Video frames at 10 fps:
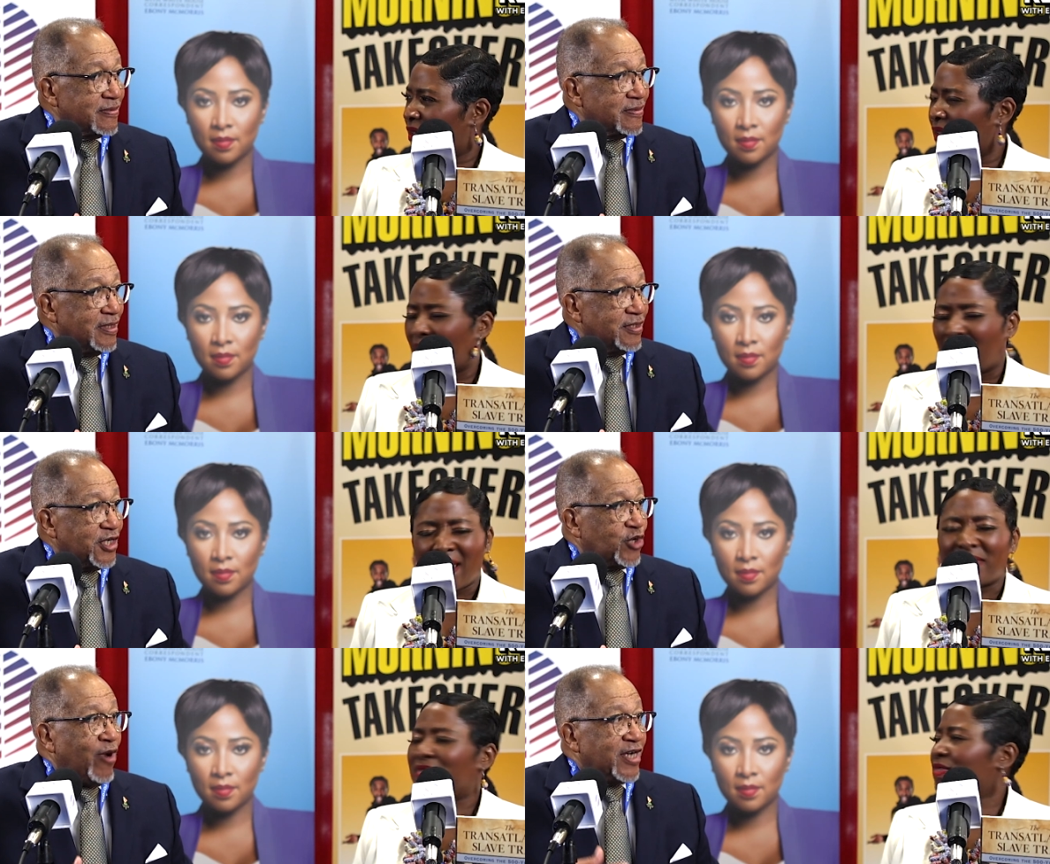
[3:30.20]

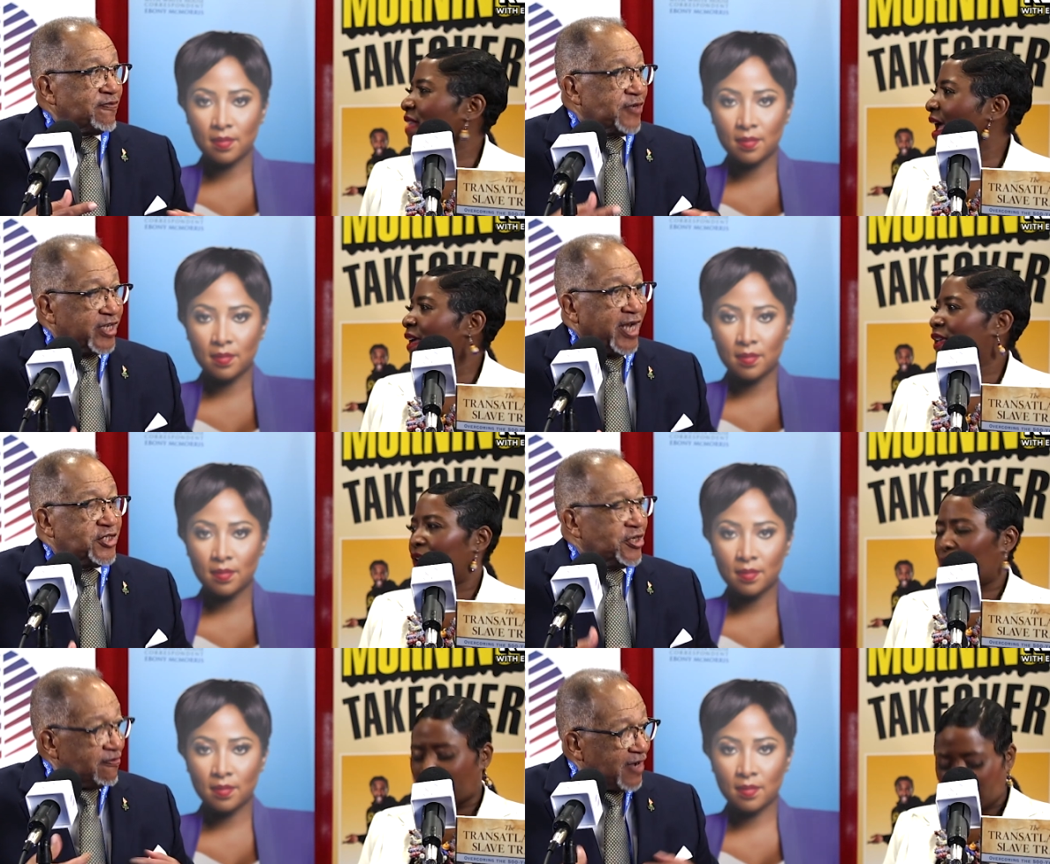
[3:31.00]
Speaker 1: Yeah. The
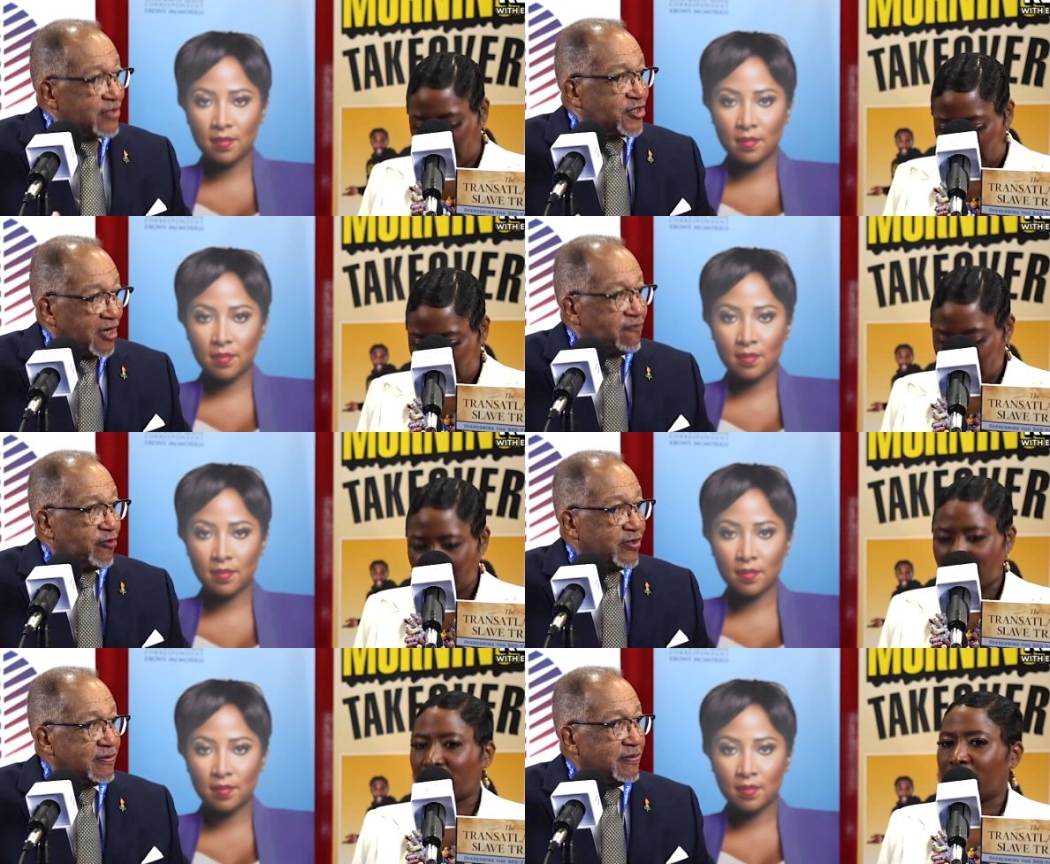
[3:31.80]
quantification of our yes. suffering.